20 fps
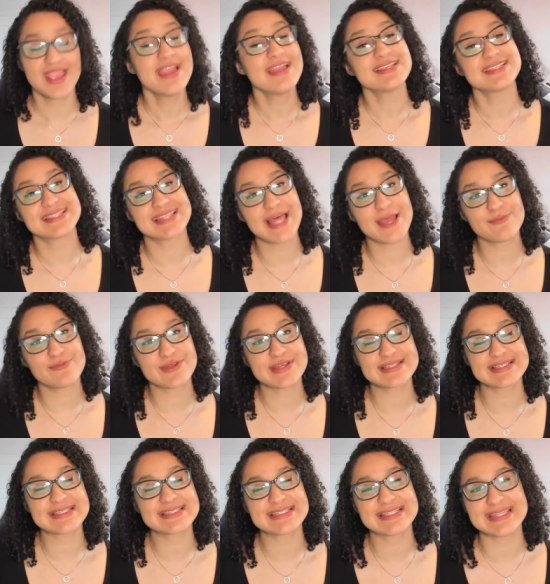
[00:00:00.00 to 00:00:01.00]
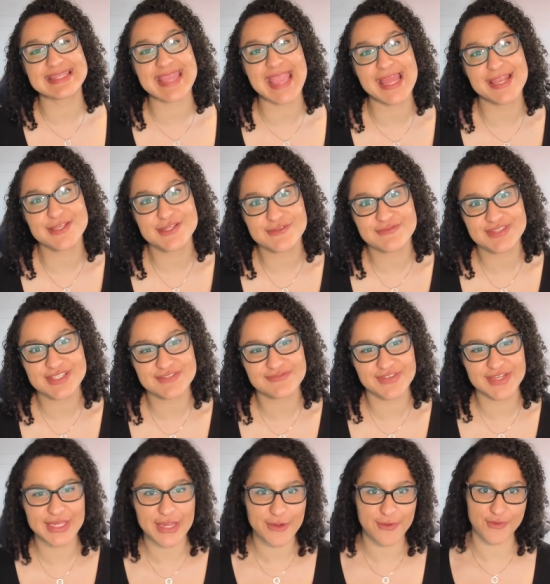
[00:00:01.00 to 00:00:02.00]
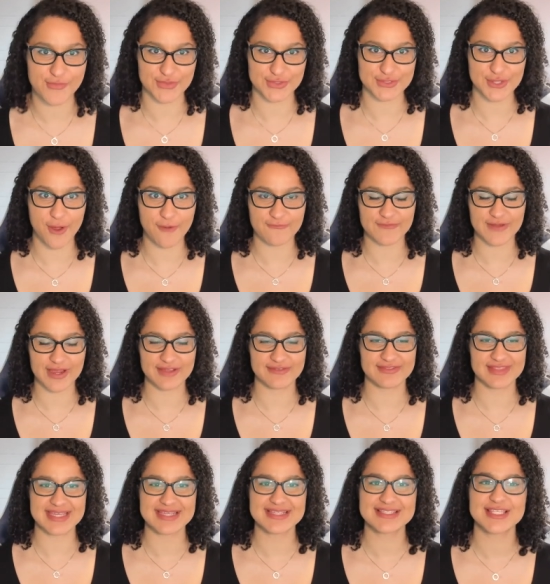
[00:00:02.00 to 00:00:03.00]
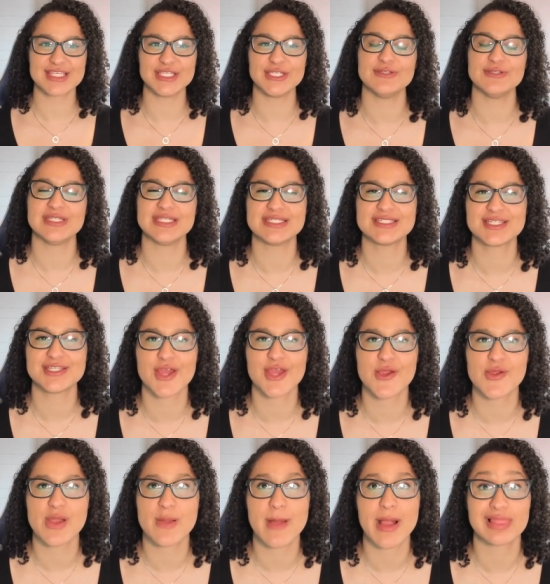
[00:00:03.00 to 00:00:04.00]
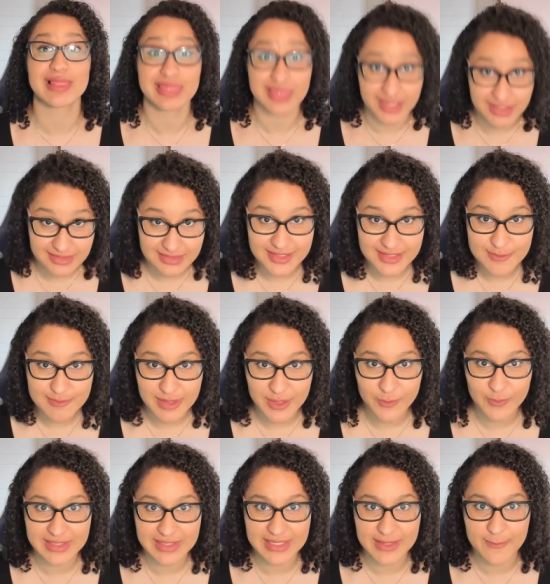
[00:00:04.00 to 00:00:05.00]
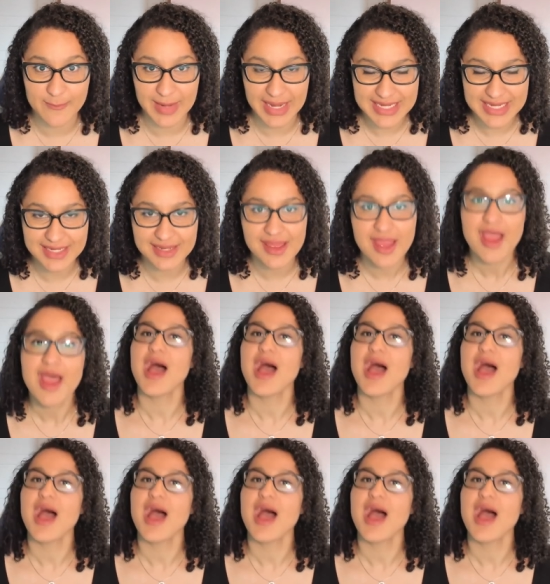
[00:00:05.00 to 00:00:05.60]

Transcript: So that brings us to the end of this video on the top five things that you need to know about London by William Blake.